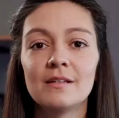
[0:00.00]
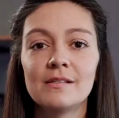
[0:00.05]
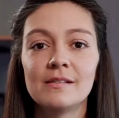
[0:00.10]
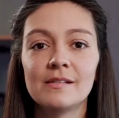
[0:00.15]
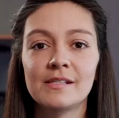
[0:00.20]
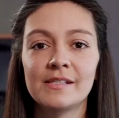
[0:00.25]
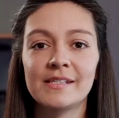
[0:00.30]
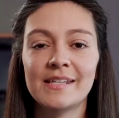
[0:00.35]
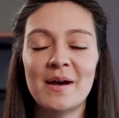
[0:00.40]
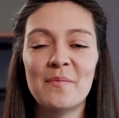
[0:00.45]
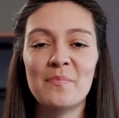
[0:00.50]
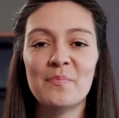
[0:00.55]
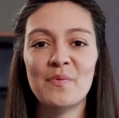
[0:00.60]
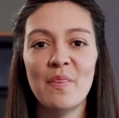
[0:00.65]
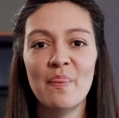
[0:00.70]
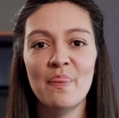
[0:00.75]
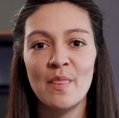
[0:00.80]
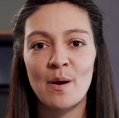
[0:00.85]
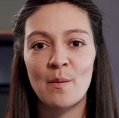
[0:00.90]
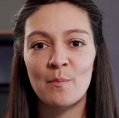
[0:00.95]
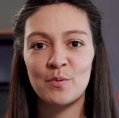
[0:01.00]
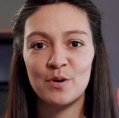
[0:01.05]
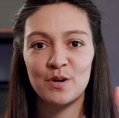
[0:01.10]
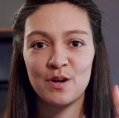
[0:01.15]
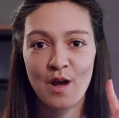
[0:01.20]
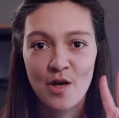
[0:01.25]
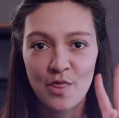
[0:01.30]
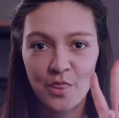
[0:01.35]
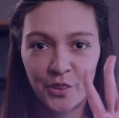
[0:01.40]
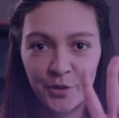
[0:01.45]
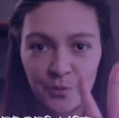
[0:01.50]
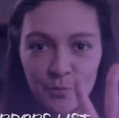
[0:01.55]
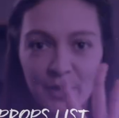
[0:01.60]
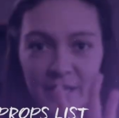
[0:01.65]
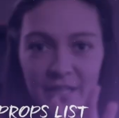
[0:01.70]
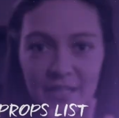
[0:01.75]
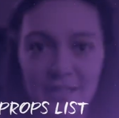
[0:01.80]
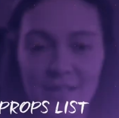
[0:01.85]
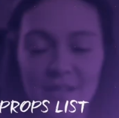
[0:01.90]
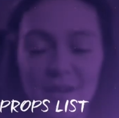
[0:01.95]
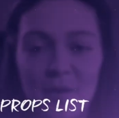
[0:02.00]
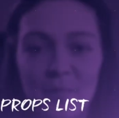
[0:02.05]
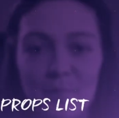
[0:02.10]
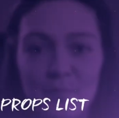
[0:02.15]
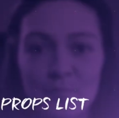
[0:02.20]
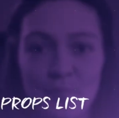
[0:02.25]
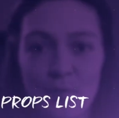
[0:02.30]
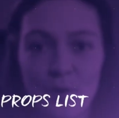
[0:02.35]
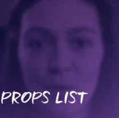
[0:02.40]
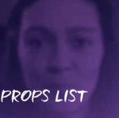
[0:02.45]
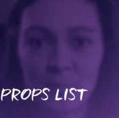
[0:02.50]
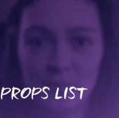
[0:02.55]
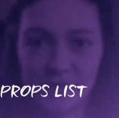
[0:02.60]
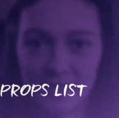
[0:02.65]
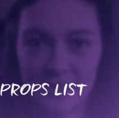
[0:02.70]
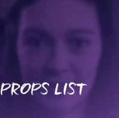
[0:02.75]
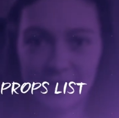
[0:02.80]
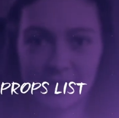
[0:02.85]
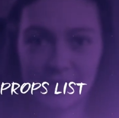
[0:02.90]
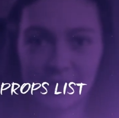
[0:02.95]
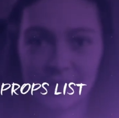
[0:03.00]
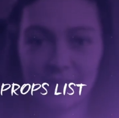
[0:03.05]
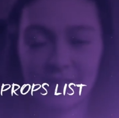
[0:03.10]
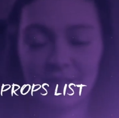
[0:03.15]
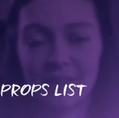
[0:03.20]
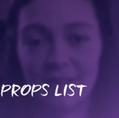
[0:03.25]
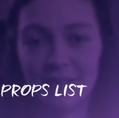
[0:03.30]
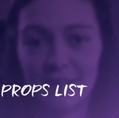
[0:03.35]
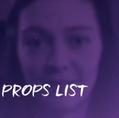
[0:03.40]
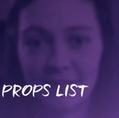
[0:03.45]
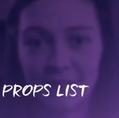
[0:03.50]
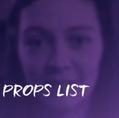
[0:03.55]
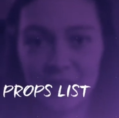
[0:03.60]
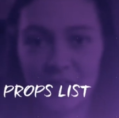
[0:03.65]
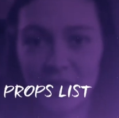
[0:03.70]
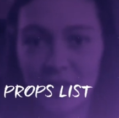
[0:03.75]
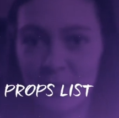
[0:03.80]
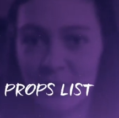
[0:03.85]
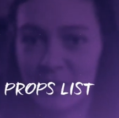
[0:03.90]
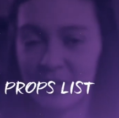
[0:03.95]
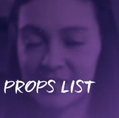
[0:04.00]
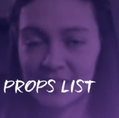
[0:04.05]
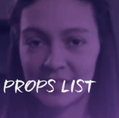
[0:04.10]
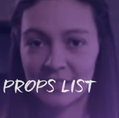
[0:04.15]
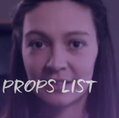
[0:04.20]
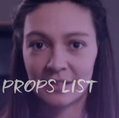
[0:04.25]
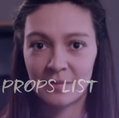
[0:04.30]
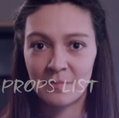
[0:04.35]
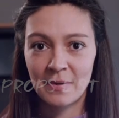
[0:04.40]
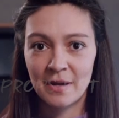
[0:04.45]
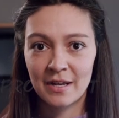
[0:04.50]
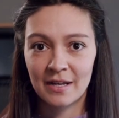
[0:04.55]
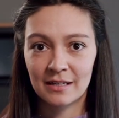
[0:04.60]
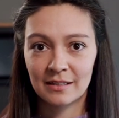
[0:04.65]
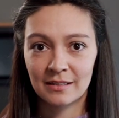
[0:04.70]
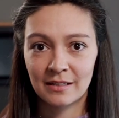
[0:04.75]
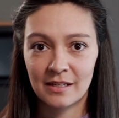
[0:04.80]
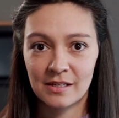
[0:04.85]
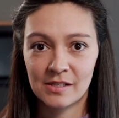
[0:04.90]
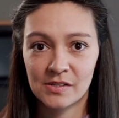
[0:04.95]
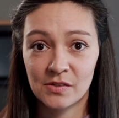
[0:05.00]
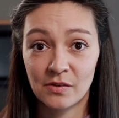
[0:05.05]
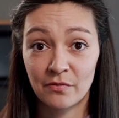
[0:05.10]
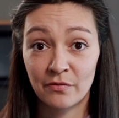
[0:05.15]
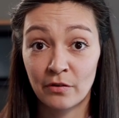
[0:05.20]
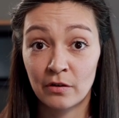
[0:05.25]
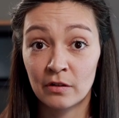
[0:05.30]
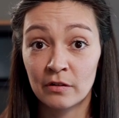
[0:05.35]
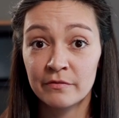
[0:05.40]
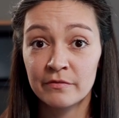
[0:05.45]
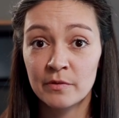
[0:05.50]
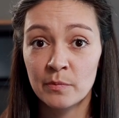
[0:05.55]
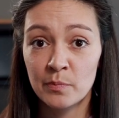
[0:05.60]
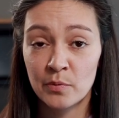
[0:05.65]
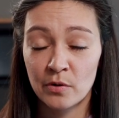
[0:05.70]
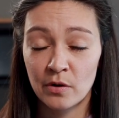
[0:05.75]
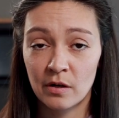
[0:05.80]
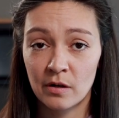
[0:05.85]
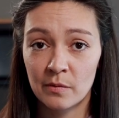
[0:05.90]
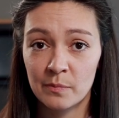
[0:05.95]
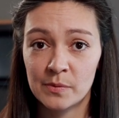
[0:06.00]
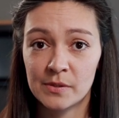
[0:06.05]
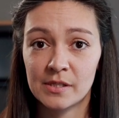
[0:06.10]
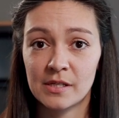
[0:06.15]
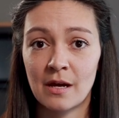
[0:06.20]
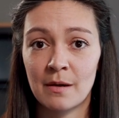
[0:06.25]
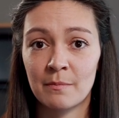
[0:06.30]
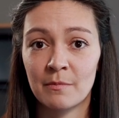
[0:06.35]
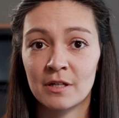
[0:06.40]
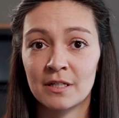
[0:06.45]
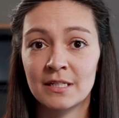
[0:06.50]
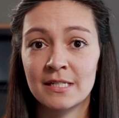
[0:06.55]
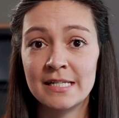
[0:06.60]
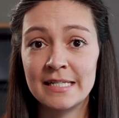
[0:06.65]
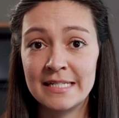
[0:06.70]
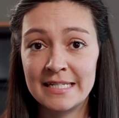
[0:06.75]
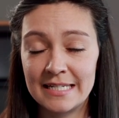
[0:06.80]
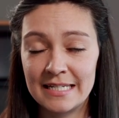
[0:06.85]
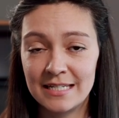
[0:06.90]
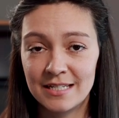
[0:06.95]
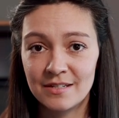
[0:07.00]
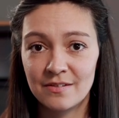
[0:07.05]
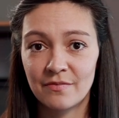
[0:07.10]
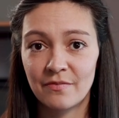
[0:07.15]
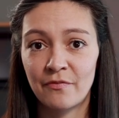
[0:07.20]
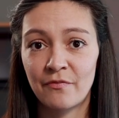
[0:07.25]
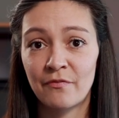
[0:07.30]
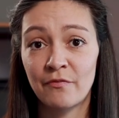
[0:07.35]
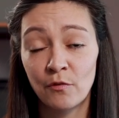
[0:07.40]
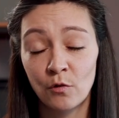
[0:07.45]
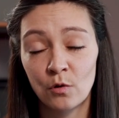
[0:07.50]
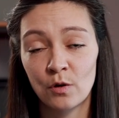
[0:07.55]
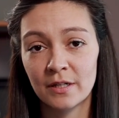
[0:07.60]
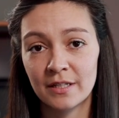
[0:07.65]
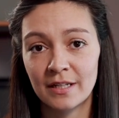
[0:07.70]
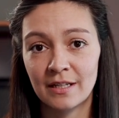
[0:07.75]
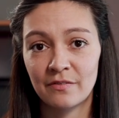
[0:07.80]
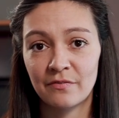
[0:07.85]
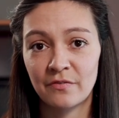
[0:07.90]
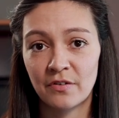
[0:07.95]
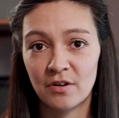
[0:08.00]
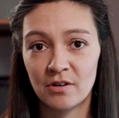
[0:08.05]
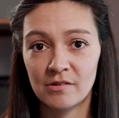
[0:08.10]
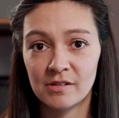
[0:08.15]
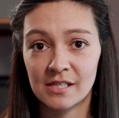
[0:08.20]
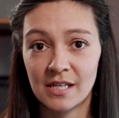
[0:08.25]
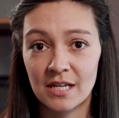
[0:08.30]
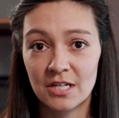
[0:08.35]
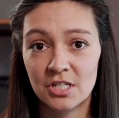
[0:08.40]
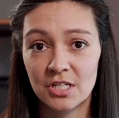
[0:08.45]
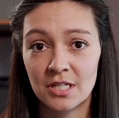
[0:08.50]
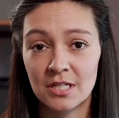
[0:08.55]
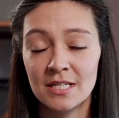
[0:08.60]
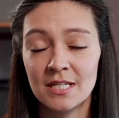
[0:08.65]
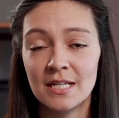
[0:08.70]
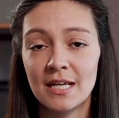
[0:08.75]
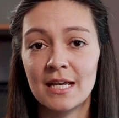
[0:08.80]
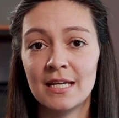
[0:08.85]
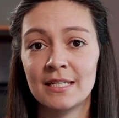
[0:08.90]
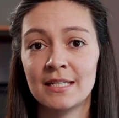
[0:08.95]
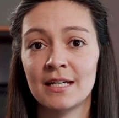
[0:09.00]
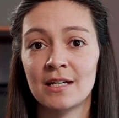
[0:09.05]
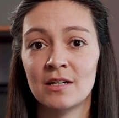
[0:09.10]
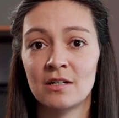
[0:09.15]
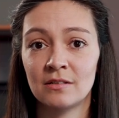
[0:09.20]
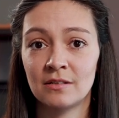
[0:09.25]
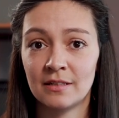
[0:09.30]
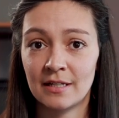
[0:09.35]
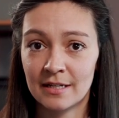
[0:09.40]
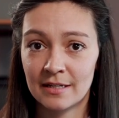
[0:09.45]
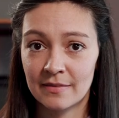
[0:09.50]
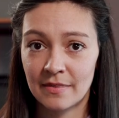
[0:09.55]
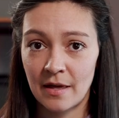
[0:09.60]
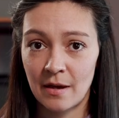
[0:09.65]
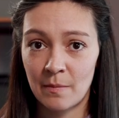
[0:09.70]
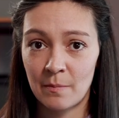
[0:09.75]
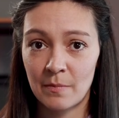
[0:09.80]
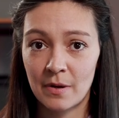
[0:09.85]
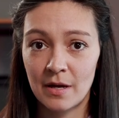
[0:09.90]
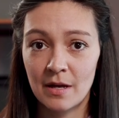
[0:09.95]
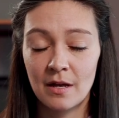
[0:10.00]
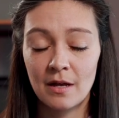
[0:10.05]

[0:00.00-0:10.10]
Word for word: Step number 3, props list. Here I basically make a list of all of the props I'm gonna need for that photo session and I collect them.